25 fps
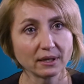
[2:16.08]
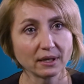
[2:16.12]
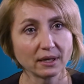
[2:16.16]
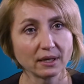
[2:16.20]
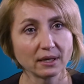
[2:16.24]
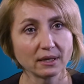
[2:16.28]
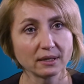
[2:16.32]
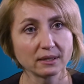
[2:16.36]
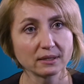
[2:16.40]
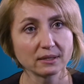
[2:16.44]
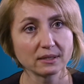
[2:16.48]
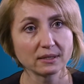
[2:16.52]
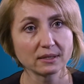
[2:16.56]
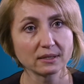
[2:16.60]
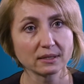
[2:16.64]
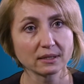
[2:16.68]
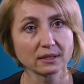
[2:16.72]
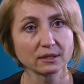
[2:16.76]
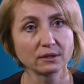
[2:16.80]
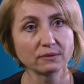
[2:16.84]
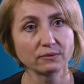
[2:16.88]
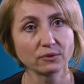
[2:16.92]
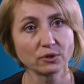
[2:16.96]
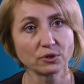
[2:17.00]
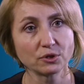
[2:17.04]
is
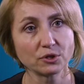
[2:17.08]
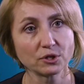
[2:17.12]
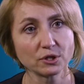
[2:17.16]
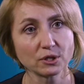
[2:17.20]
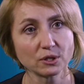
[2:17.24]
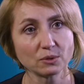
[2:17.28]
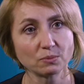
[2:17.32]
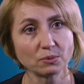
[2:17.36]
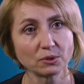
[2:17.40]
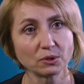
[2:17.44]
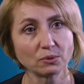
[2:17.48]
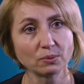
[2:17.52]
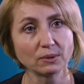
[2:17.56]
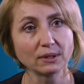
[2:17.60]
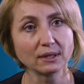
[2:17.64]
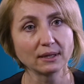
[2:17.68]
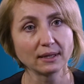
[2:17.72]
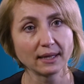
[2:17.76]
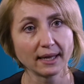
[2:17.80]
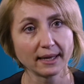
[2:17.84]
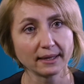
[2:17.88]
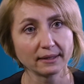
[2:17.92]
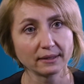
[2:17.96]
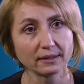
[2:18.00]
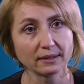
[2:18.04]
convergence between
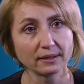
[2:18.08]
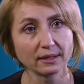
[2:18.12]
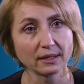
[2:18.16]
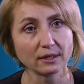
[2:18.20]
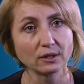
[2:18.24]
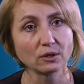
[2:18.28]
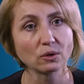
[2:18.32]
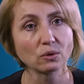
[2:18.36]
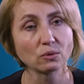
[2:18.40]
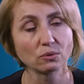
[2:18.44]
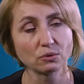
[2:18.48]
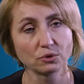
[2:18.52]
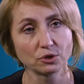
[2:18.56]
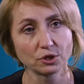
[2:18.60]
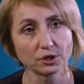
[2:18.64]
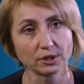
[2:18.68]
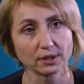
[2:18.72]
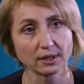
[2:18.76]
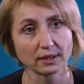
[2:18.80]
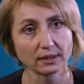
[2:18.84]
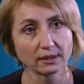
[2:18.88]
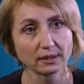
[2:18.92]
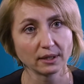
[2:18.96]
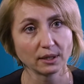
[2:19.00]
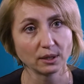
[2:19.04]
land and ocean
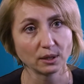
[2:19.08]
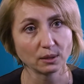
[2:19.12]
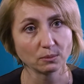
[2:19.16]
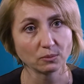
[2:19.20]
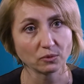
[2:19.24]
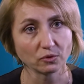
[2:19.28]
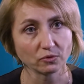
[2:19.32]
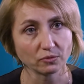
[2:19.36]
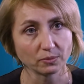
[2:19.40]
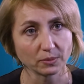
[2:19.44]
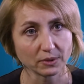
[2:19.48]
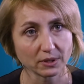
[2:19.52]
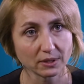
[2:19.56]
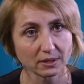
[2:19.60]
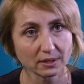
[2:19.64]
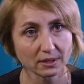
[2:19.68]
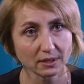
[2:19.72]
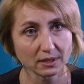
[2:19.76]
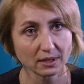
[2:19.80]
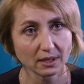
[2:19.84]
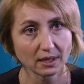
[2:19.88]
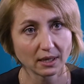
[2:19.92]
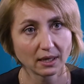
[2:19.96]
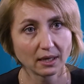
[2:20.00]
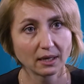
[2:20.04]
container
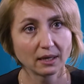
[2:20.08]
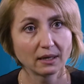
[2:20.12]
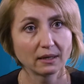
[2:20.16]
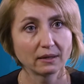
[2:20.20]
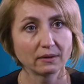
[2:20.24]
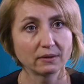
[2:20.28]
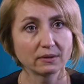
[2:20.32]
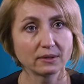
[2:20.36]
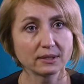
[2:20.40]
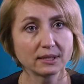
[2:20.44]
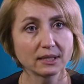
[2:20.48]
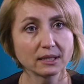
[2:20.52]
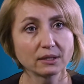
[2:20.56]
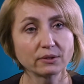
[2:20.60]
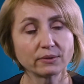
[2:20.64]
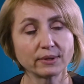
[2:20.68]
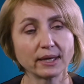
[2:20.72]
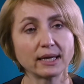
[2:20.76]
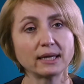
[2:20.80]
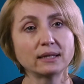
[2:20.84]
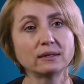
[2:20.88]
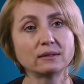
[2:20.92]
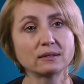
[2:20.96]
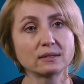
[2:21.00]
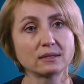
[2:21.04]
movements. There is a
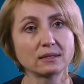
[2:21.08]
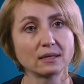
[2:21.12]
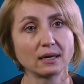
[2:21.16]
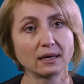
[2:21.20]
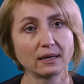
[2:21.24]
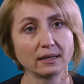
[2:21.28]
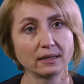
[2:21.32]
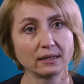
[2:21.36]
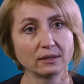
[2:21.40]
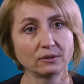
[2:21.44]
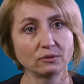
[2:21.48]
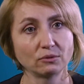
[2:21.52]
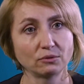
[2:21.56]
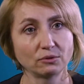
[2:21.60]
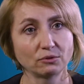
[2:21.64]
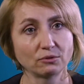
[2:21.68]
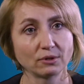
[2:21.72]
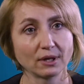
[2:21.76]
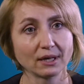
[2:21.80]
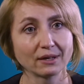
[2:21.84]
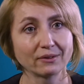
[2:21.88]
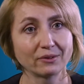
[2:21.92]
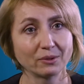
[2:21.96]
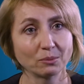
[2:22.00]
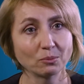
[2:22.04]
great desire to
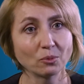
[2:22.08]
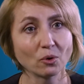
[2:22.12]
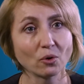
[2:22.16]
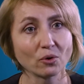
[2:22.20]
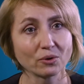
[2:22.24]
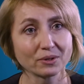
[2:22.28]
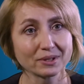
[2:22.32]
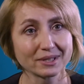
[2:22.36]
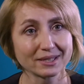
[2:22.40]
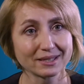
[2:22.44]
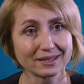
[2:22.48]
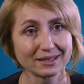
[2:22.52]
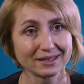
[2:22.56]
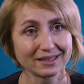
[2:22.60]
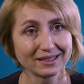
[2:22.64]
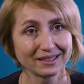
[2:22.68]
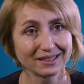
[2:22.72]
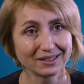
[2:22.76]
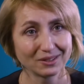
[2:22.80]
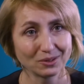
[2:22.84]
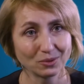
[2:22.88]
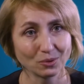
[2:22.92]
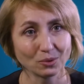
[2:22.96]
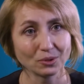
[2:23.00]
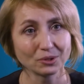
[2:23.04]
track the box
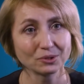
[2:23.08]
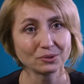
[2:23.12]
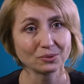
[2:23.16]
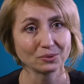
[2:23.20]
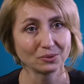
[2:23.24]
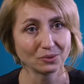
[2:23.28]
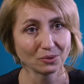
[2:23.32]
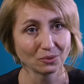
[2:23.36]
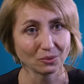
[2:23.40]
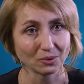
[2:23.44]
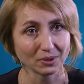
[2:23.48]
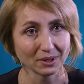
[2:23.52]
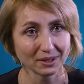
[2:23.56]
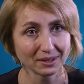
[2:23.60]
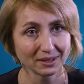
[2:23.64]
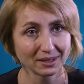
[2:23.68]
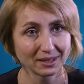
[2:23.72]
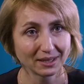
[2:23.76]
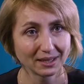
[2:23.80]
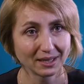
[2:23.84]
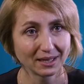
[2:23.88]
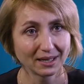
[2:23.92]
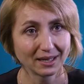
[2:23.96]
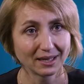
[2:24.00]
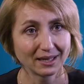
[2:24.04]
door to door
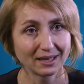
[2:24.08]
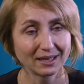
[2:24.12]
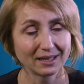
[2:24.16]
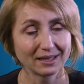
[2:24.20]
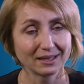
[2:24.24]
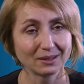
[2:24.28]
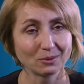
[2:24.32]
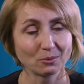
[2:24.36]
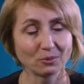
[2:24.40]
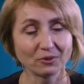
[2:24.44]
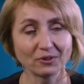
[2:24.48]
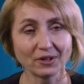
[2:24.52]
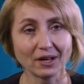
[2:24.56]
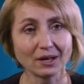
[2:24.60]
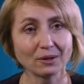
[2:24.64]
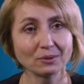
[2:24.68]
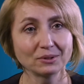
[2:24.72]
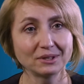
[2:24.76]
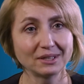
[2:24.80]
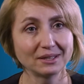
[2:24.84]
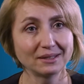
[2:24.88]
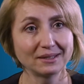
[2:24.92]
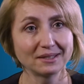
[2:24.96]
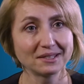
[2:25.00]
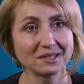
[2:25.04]

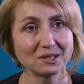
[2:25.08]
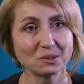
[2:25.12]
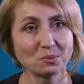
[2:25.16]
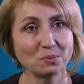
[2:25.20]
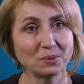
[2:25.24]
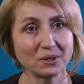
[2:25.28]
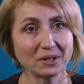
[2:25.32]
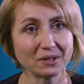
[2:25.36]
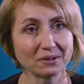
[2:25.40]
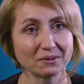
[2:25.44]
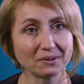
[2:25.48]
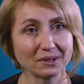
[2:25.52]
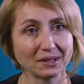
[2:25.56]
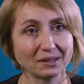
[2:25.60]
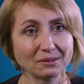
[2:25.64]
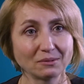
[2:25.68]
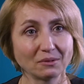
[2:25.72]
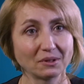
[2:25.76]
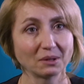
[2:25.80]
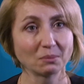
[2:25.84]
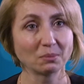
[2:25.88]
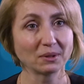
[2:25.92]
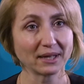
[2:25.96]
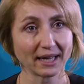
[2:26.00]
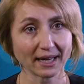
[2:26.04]
without it disappearing into
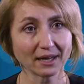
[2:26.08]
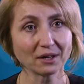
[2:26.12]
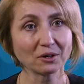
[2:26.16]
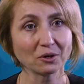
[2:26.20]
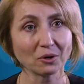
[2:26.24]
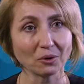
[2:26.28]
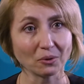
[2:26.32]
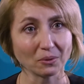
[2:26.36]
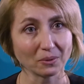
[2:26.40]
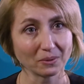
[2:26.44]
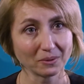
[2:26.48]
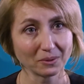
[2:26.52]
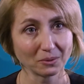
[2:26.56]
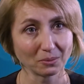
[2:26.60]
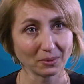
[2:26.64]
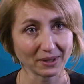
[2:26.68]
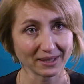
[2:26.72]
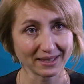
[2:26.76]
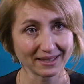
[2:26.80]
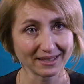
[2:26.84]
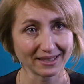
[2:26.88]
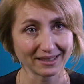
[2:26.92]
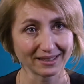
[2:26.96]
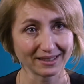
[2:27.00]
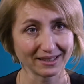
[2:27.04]
the black hole
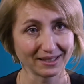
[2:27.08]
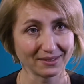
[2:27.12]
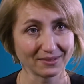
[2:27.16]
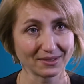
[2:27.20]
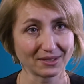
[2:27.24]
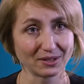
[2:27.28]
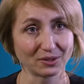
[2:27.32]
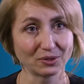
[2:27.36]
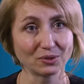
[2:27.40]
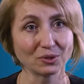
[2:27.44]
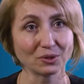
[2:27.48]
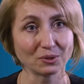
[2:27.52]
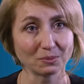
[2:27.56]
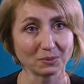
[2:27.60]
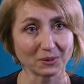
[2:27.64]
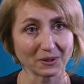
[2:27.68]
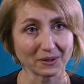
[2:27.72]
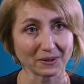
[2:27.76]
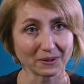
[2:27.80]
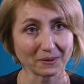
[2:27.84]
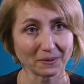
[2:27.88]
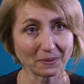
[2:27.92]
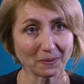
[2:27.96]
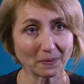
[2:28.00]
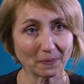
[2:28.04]
once it leaves the
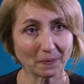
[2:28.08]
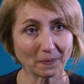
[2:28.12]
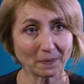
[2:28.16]
terminal.